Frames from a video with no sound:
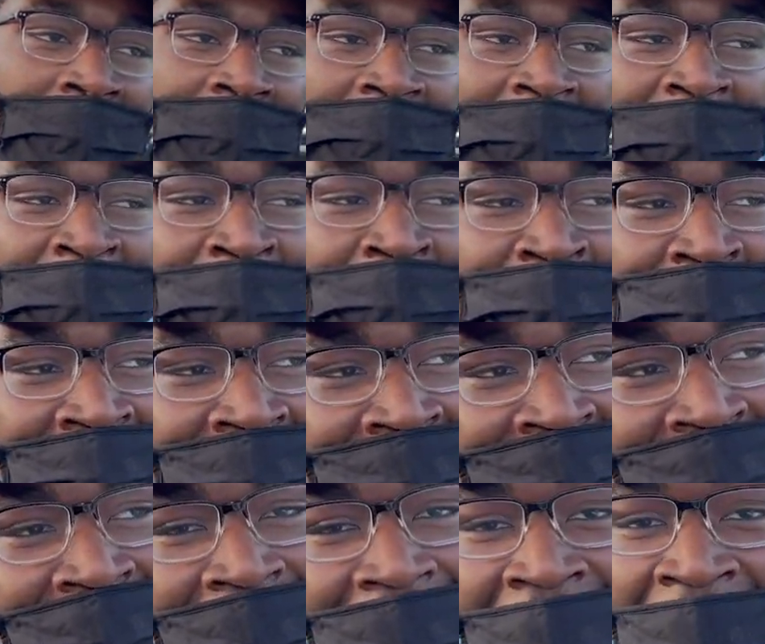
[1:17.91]
So,
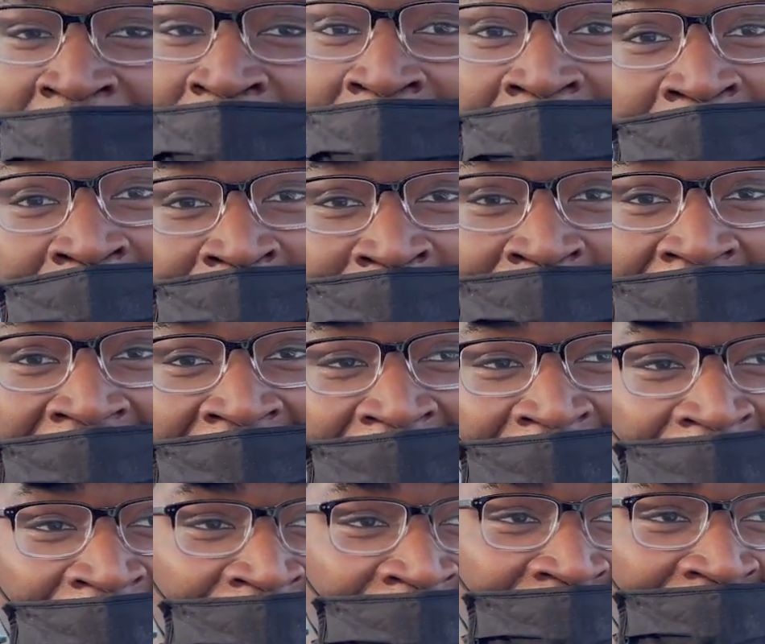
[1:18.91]
I don't think I'm going to win at
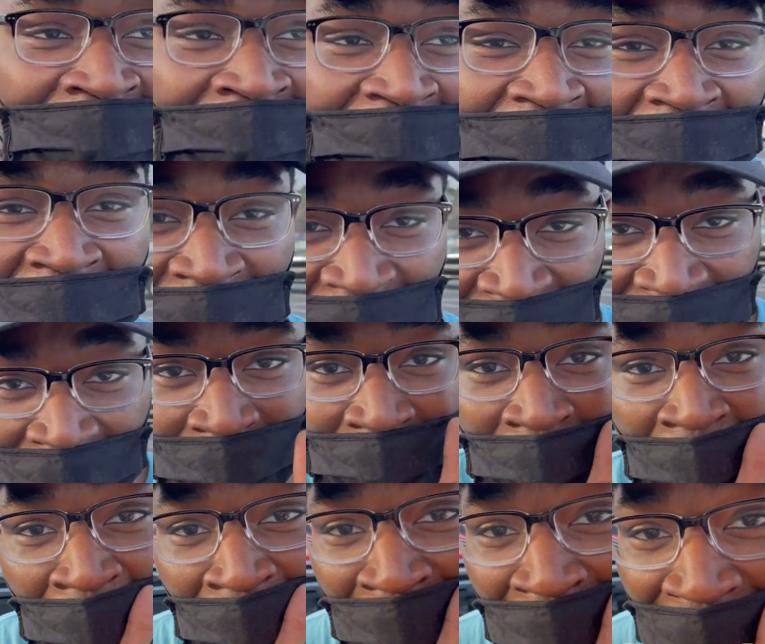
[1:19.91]
all.
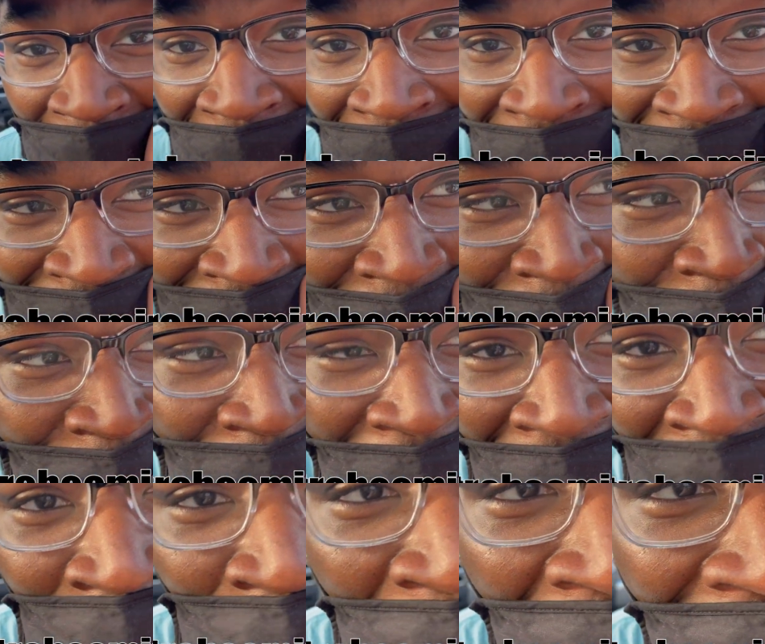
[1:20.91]
On God, though,
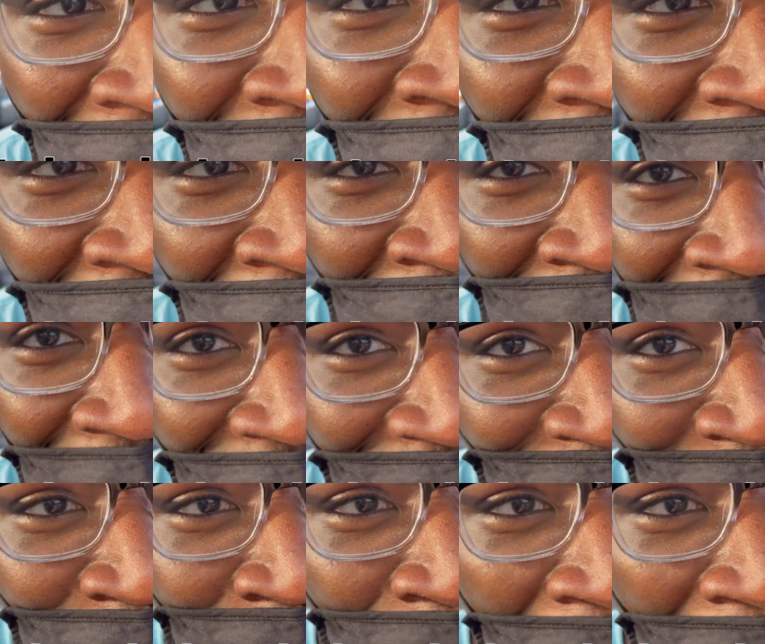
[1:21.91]
I don't think any of these guys are going